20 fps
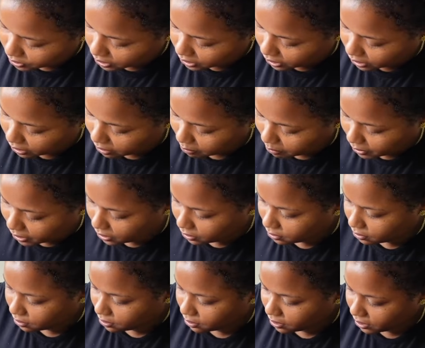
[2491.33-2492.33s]
Yeah, man.
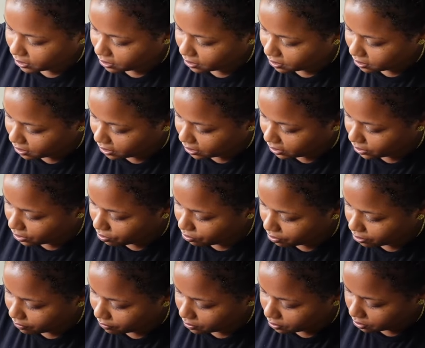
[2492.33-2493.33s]
I need to
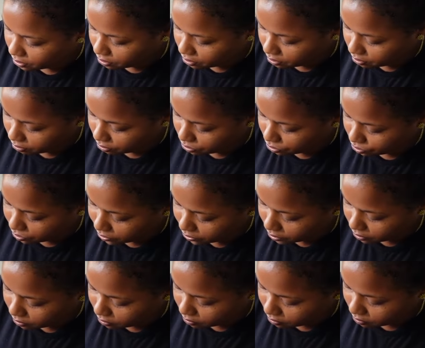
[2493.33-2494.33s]
create a little tree.
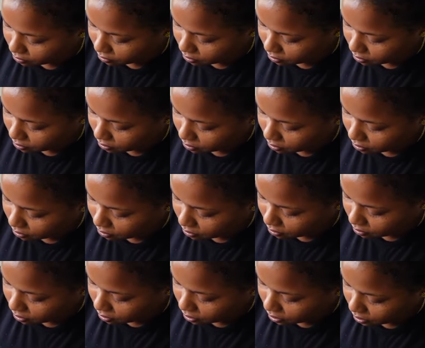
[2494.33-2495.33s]
Okay.
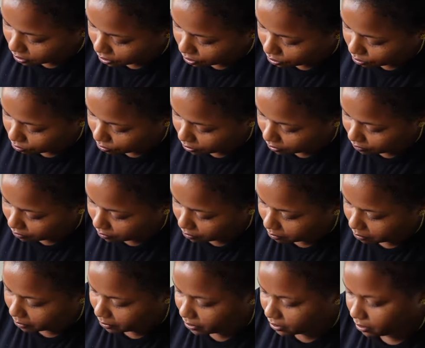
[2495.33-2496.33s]
A little run
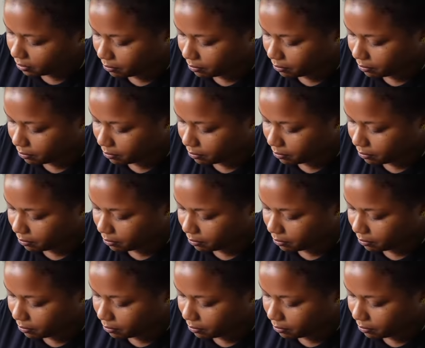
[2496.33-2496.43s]
pump.